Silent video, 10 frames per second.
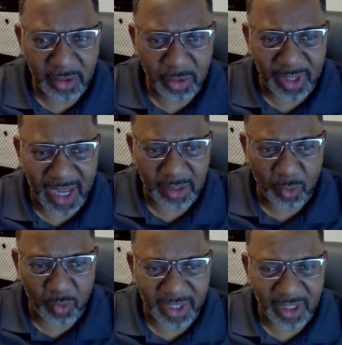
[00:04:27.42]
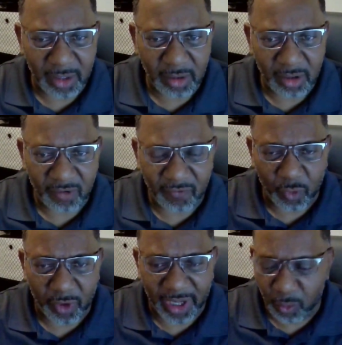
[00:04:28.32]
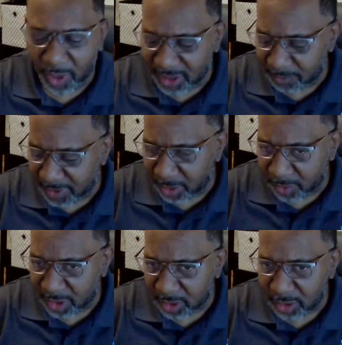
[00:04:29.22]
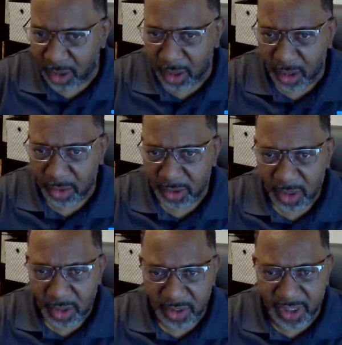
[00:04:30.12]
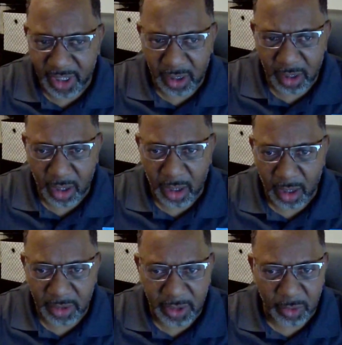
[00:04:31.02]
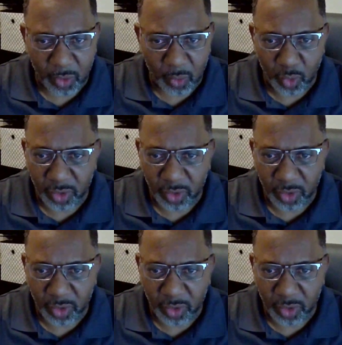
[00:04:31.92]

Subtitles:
do you have to wait for a waiting period? Root